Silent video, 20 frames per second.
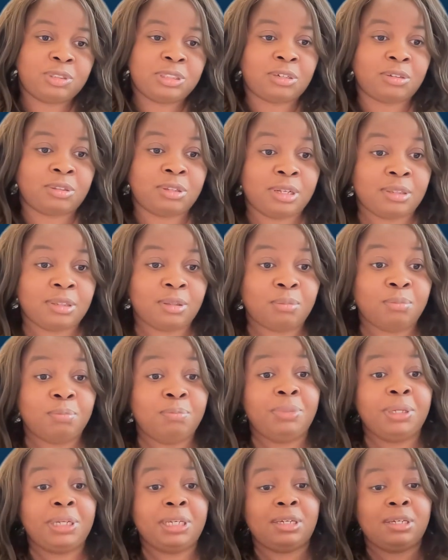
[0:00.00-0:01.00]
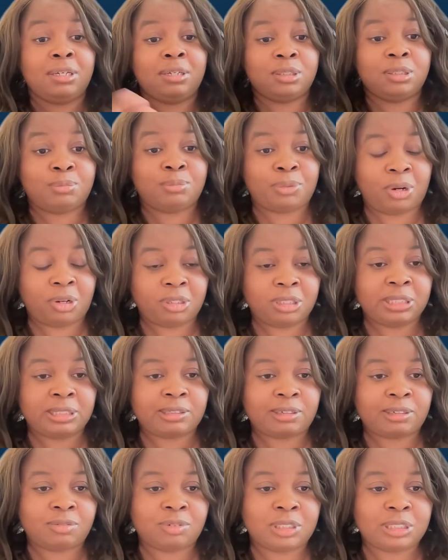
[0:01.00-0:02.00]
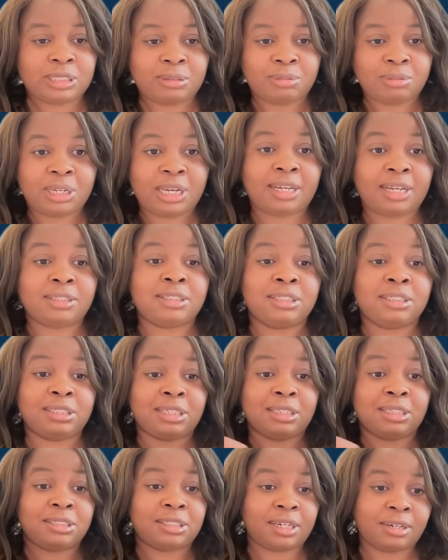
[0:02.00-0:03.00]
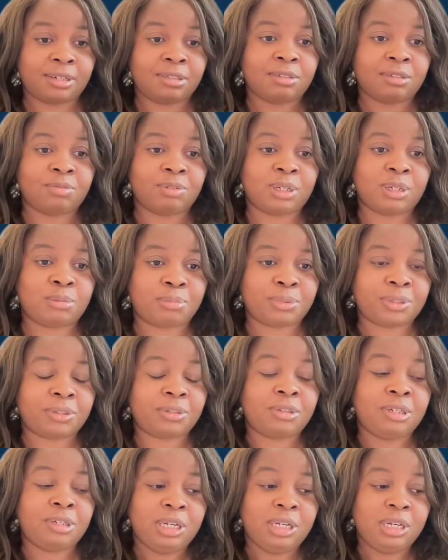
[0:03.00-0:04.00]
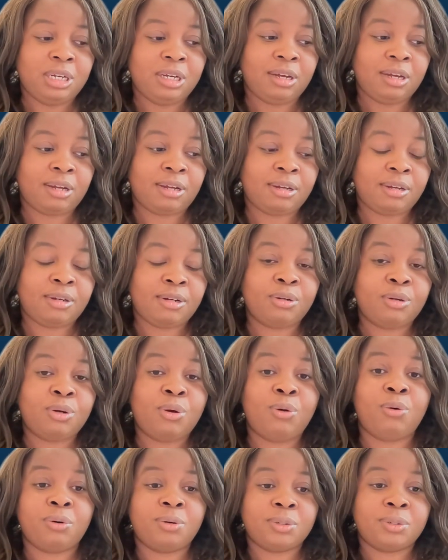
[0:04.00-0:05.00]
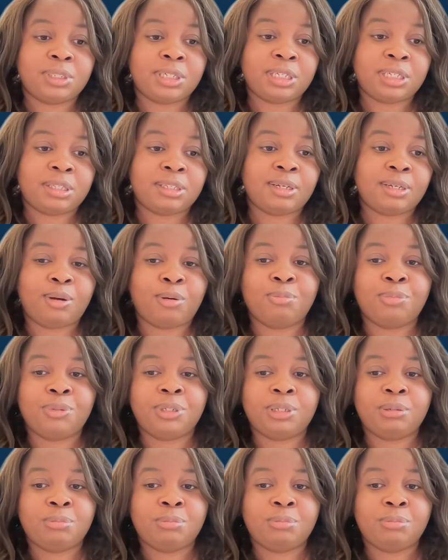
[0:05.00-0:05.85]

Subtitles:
are like the big sprawling surveys that we ask the entire developer cohort at the company.